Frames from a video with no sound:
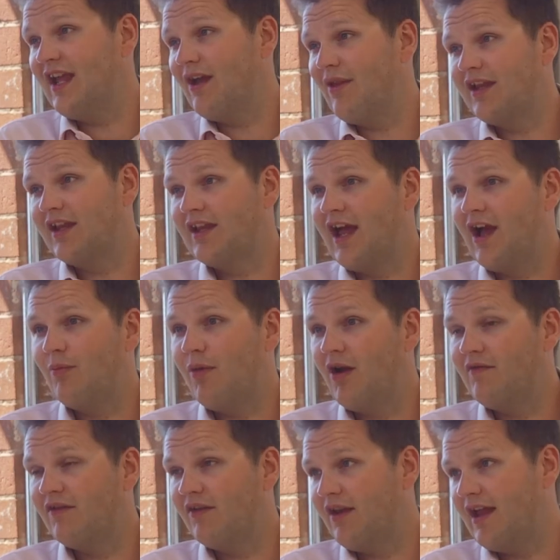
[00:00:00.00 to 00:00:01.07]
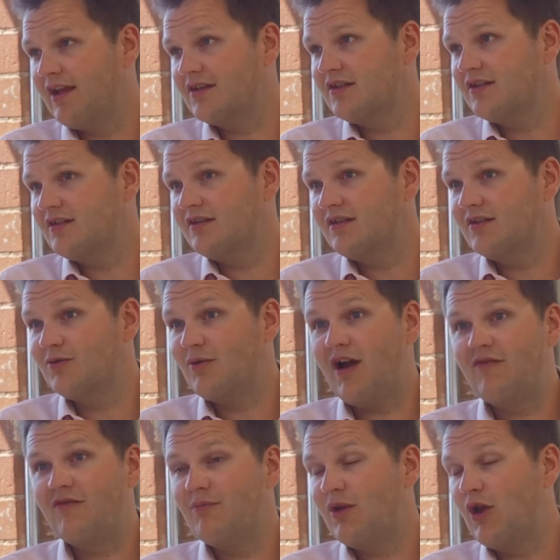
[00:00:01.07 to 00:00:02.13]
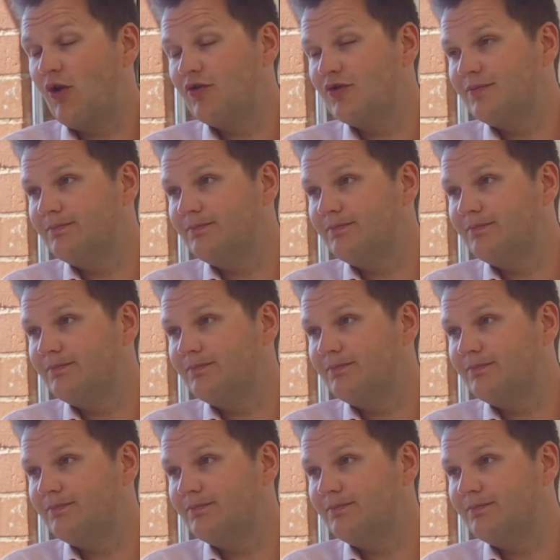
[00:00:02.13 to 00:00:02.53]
how they can help over the next 12 and beyond.